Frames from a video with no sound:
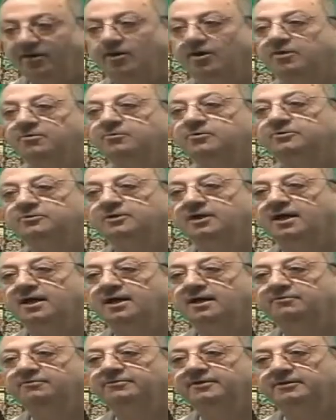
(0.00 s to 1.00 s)
are
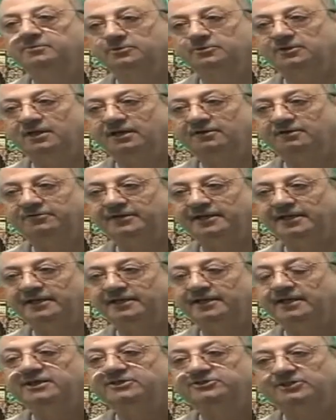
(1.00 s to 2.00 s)
mudaf and mudafili.
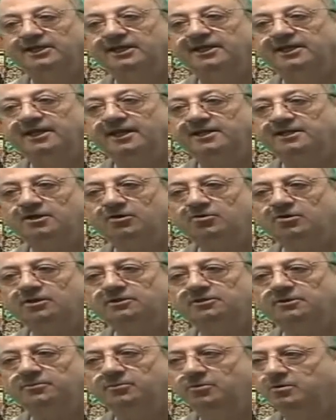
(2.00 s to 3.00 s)
Shall I write down on
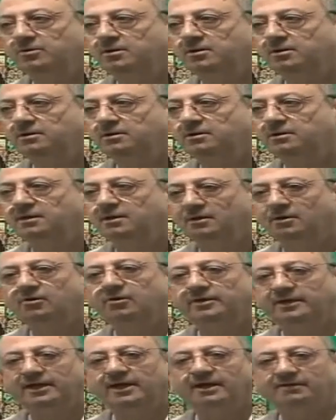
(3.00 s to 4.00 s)
the board?
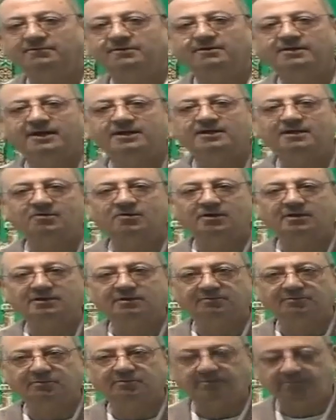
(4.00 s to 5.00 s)
Okay, I will write down on
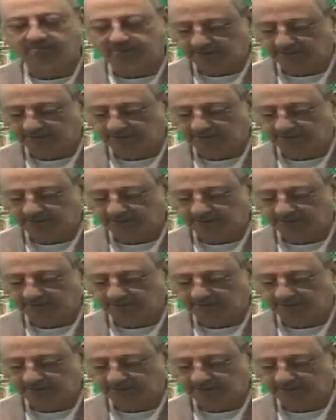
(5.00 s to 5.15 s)
the board,